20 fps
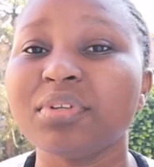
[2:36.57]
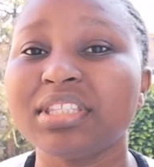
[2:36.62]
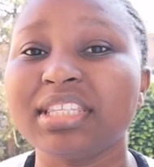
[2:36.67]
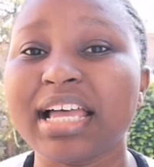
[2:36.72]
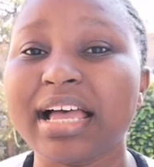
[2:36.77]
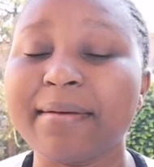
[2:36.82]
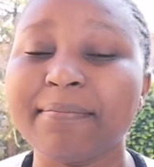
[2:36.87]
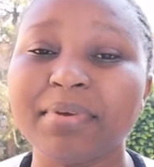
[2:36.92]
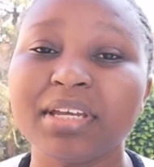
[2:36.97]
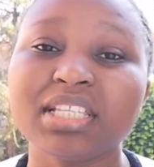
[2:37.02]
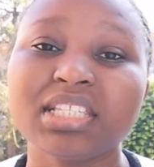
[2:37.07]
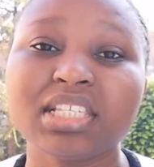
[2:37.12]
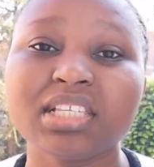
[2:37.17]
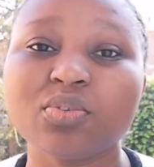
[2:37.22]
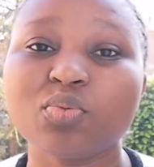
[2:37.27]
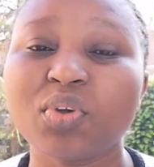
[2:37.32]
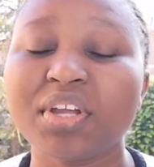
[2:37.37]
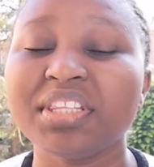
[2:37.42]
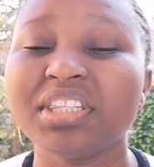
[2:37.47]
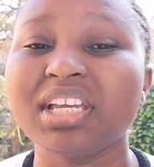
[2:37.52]
with
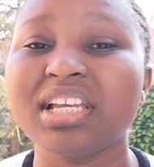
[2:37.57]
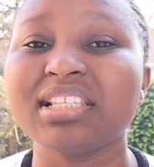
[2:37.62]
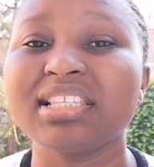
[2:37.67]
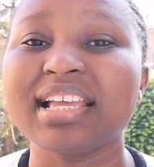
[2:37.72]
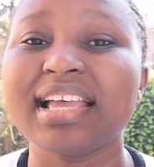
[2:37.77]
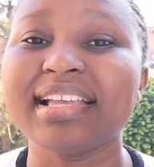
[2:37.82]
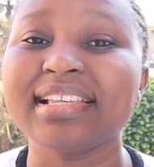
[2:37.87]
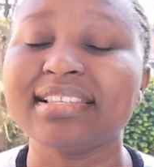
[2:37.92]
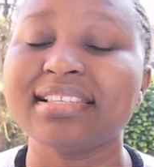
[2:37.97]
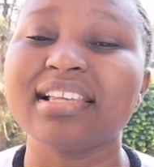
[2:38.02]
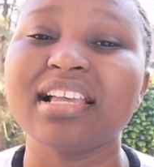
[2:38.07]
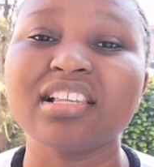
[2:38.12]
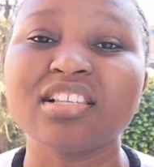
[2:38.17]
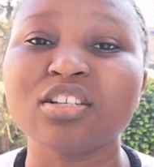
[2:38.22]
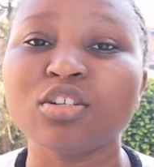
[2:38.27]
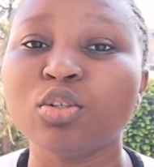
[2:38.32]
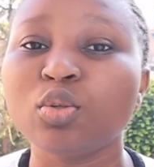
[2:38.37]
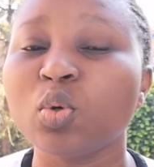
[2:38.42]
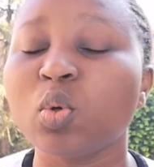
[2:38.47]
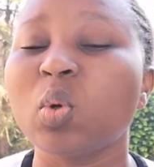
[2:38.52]
diabetes when there is
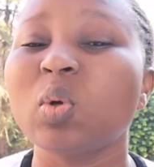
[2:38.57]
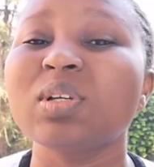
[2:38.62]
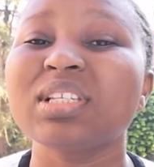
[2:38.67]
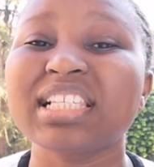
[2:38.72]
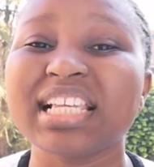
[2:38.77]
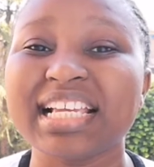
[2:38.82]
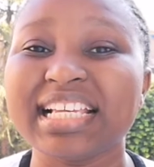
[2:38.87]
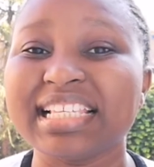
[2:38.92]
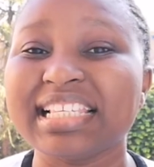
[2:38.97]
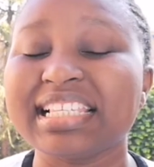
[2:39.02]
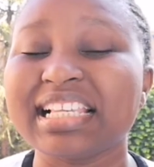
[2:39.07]
excess glucose in